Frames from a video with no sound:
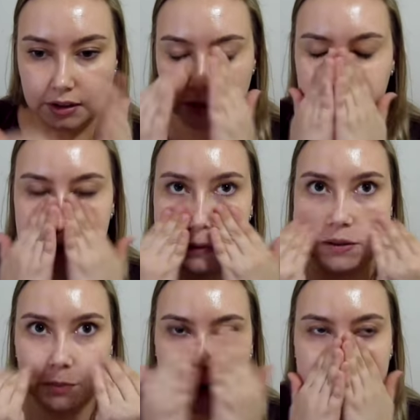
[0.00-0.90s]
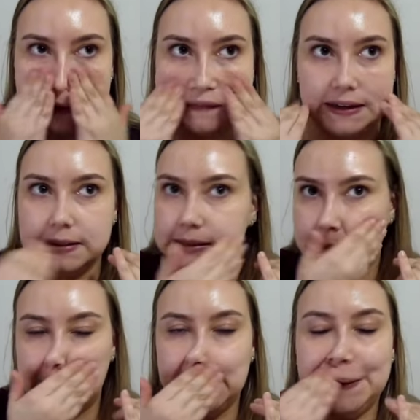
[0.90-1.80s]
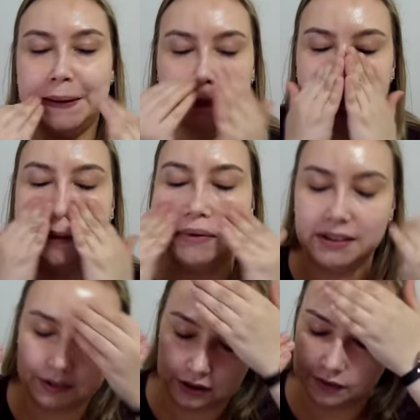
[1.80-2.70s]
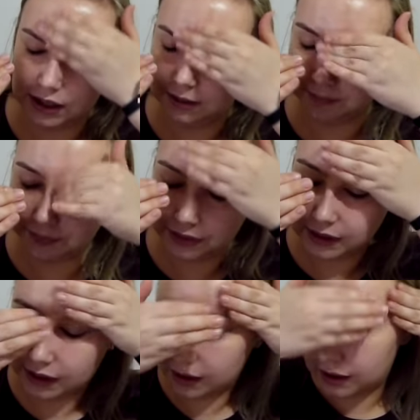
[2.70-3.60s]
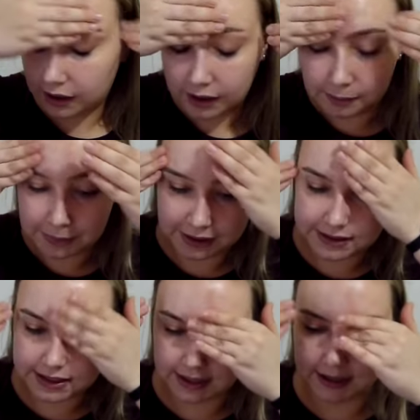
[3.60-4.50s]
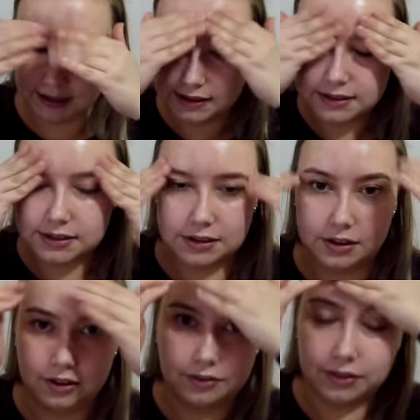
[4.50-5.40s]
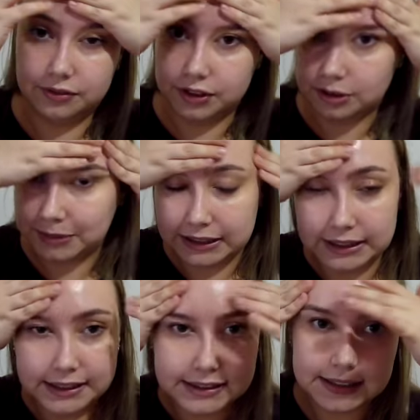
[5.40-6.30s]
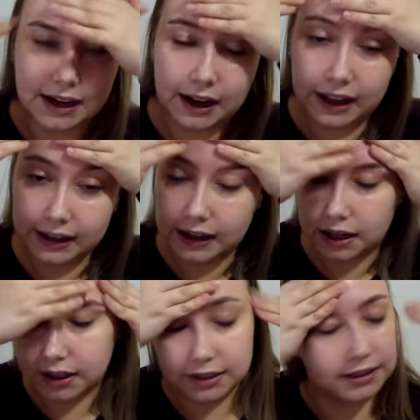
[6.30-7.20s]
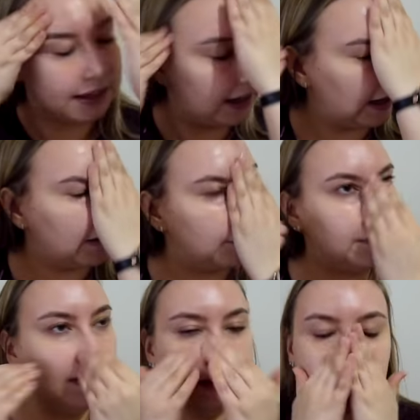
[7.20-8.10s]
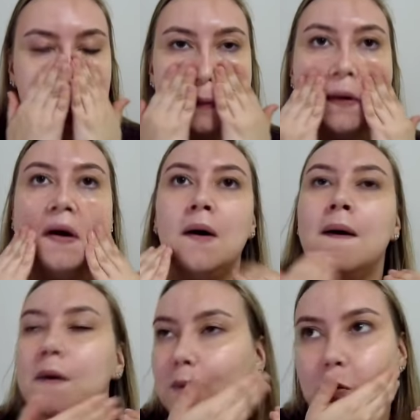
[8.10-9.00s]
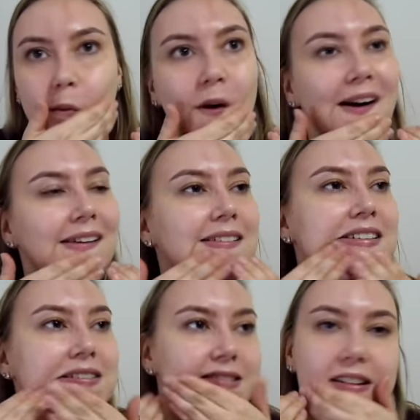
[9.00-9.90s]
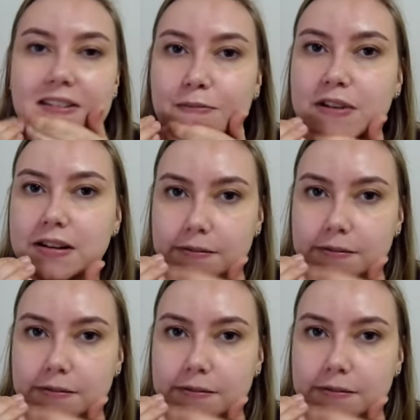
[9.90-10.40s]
I've been spraying my face and then popping this over. But as of filming this, I currently have one assessment